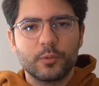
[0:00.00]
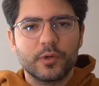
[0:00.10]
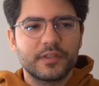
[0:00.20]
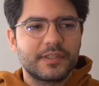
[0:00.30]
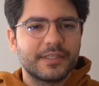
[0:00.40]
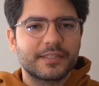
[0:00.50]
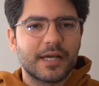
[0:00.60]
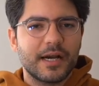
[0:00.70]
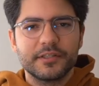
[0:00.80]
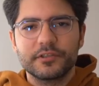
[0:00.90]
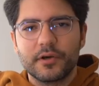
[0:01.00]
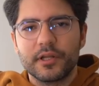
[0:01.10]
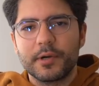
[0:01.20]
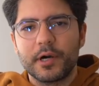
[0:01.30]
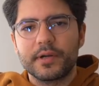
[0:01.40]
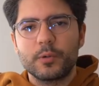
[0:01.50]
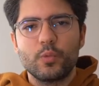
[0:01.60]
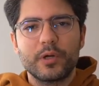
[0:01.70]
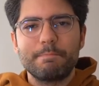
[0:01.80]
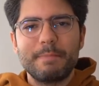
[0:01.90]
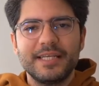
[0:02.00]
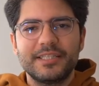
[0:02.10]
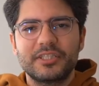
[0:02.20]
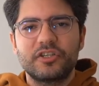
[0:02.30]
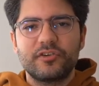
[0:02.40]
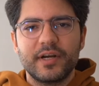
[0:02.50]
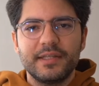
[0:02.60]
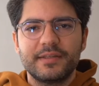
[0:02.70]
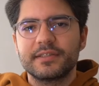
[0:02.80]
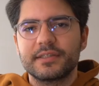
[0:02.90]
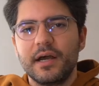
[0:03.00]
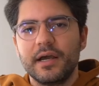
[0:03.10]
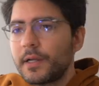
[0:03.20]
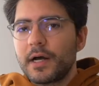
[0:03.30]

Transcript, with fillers: what design is all about and what makes great design?